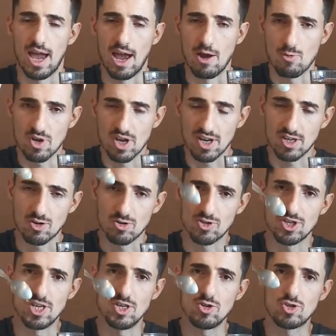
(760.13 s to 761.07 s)
and we're going to
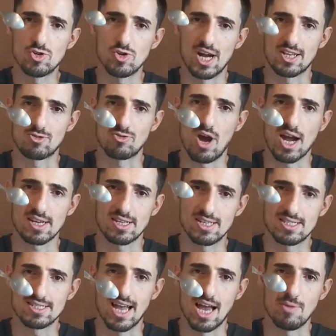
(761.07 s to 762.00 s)
continue to attract
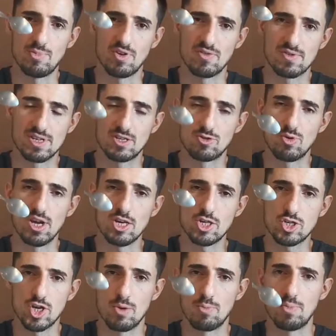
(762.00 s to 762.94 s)
this type of
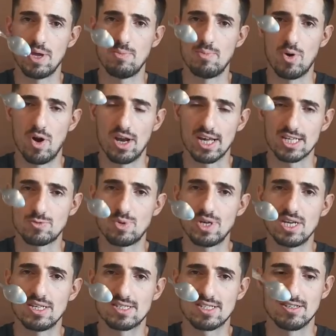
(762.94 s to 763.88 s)
situation, people,
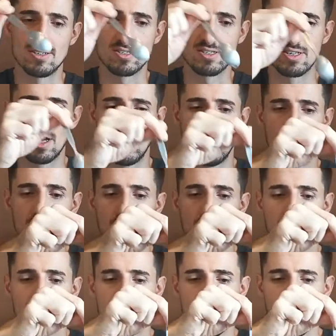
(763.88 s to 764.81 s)
experiences
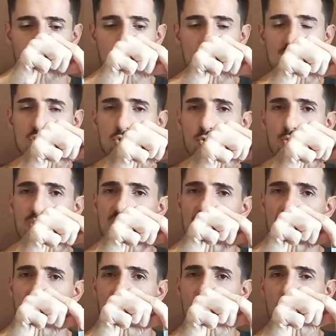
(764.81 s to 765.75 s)
that are going to
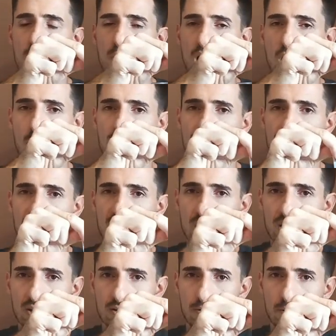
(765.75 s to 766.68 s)
reaffirm how we
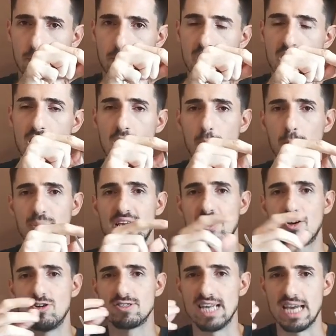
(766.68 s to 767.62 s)
feel.
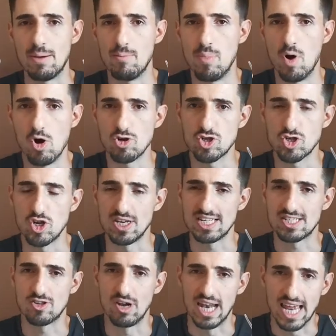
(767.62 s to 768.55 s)
Because emotion
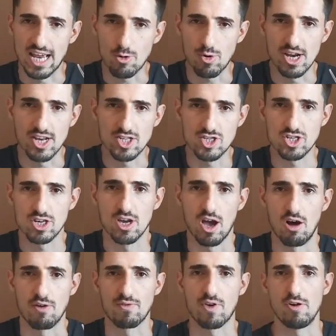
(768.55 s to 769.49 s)
is the language
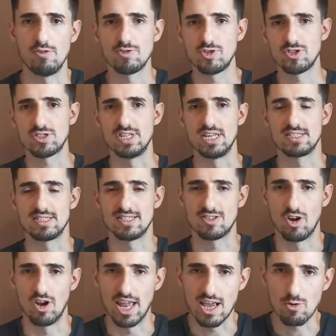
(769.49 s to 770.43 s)
of consciousness,
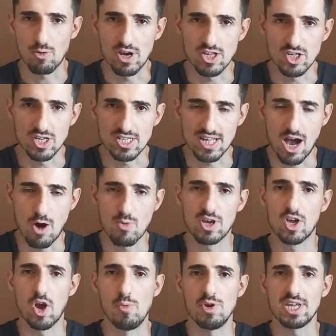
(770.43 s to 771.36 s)
is how
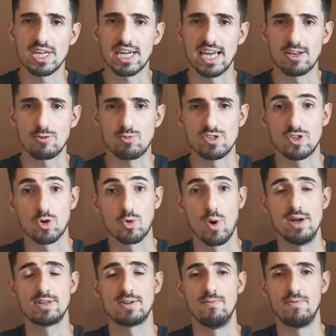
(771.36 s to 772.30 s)
we communicate with the
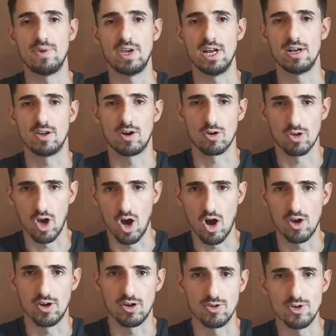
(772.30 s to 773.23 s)
quantum field or
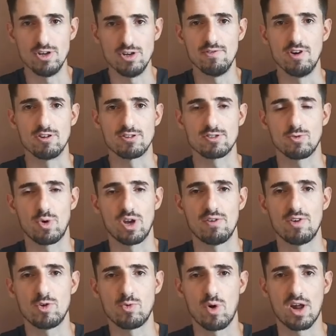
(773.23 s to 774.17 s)
God or universe,
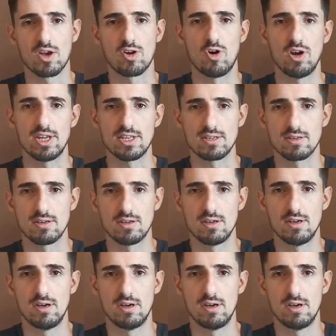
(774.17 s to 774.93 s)
whatever you want to call it.